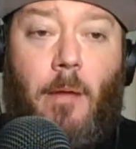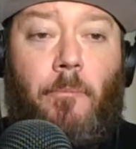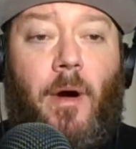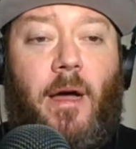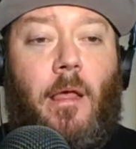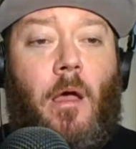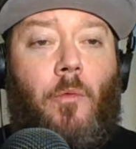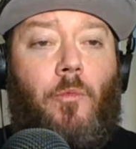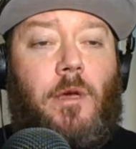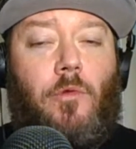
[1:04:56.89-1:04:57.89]
But
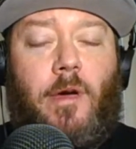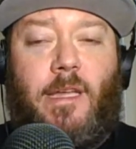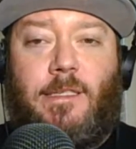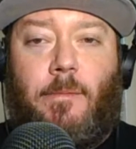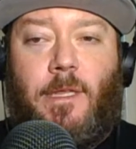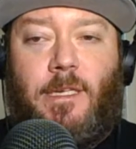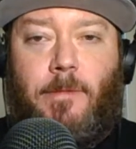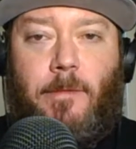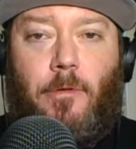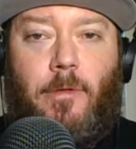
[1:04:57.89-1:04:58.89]
when you look at some of these
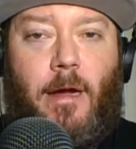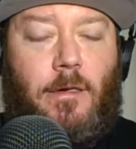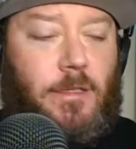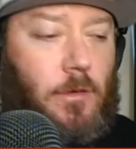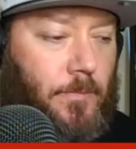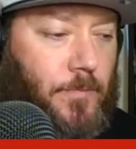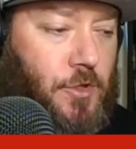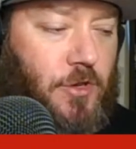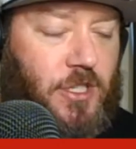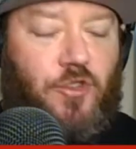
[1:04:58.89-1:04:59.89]
people there, so
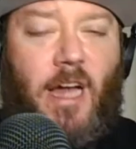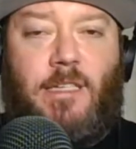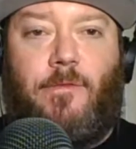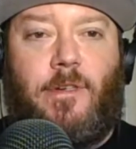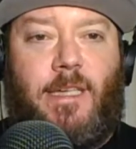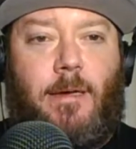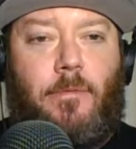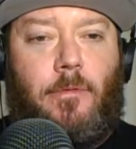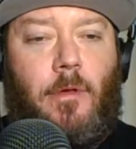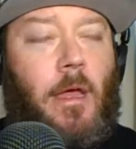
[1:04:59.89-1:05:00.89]
Trish Stratus, for
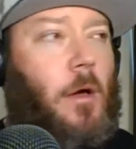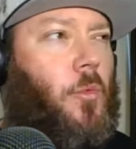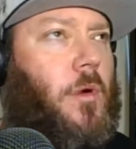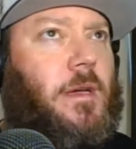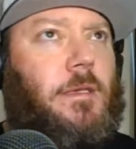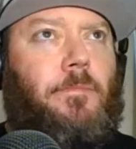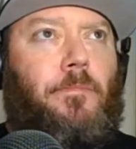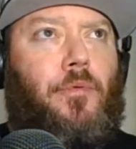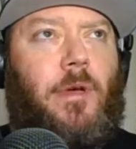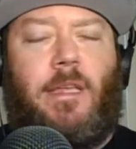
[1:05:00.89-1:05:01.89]
example, was
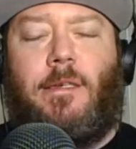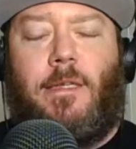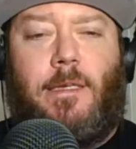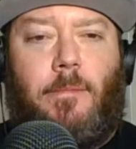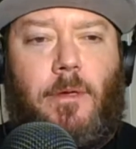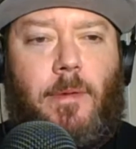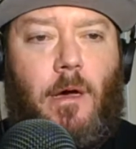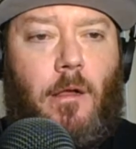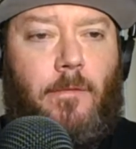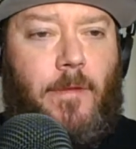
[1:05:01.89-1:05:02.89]
put into the WWE
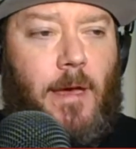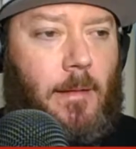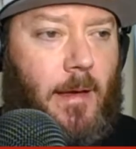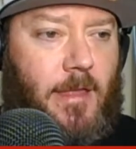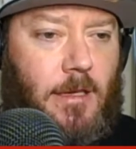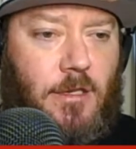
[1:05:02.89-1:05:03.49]
Hall of Fame, I think